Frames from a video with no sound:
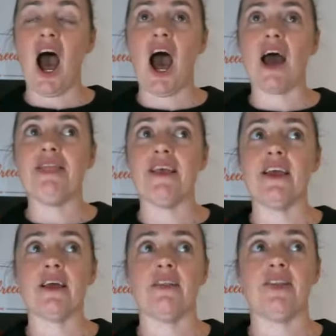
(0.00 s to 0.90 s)
I
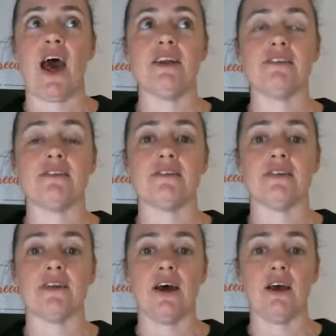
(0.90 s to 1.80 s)
think that
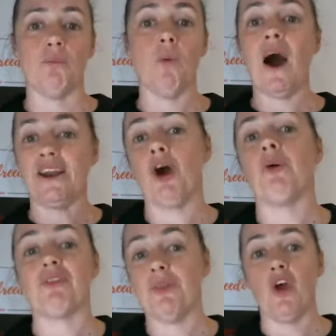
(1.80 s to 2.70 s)
one, it
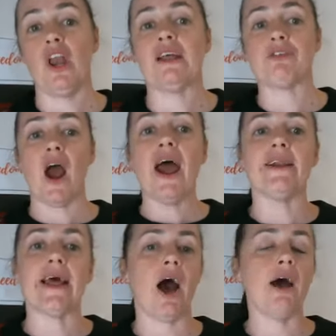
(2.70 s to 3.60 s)
helps with earnings,
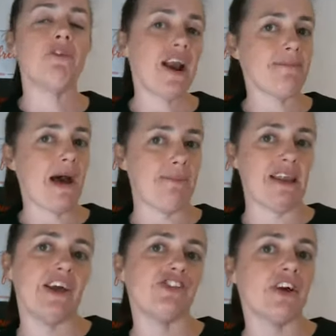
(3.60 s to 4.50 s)
right? Like I'm writing about
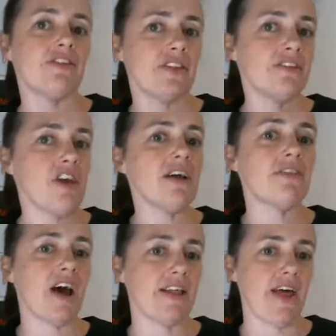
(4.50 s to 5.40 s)
Malaysia. So the
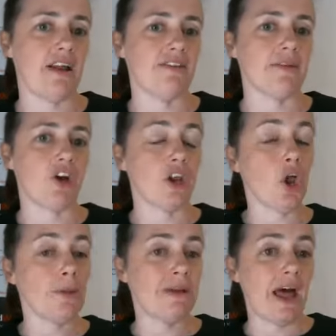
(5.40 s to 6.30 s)
downside of that is I've got a
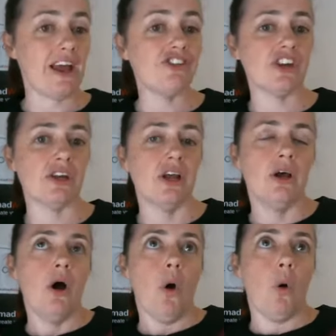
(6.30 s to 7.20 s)
lot of Malaysian
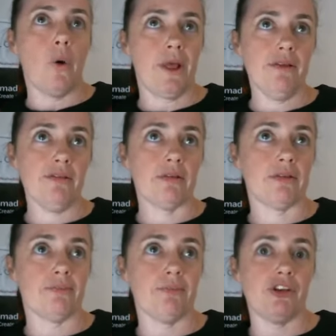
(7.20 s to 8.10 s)

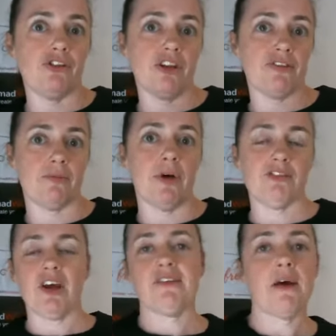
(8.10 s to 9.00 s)
audience, which doesn't
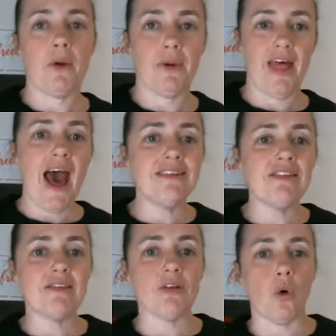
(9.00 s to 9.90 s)
monetize that well with
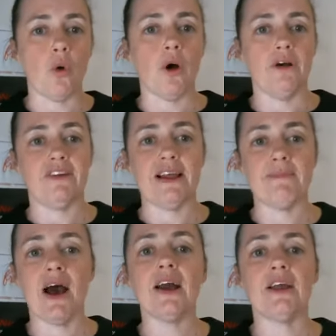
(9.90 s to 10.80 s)
ads or affiliate
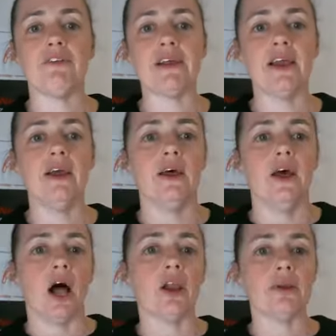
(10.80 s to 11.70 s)
marketing, really.
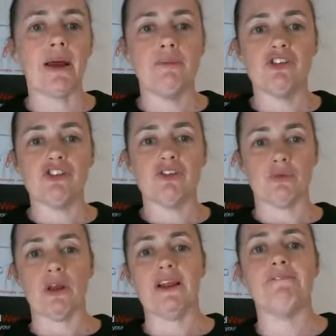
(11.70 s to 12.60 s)
A lot of my commissions are
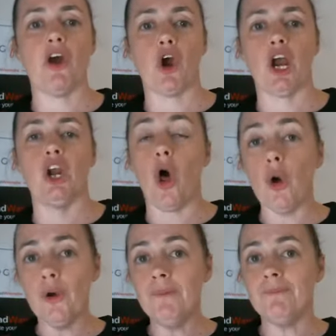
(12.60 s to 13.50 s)
really very low.